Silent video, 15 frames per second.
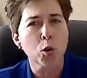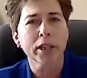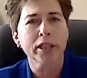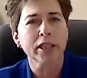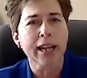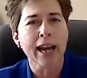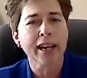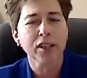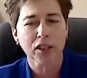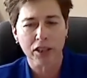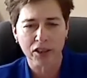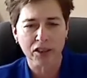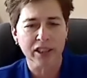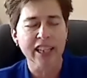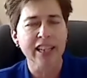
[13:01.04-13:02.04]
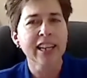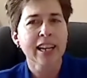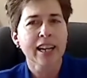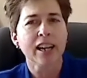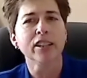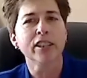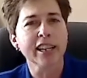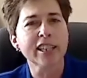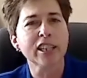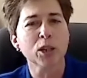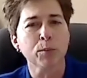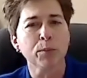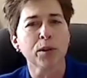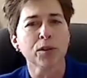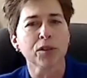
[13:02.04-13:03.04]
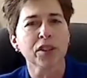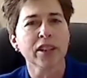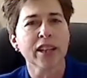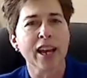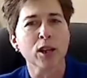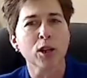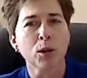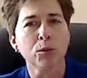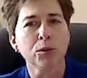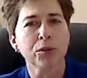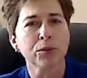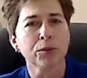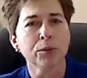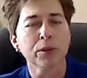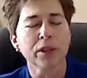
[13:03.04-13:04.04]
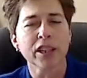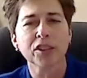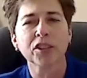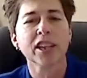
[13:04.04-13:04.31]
It's not just the addicted person that goes through this.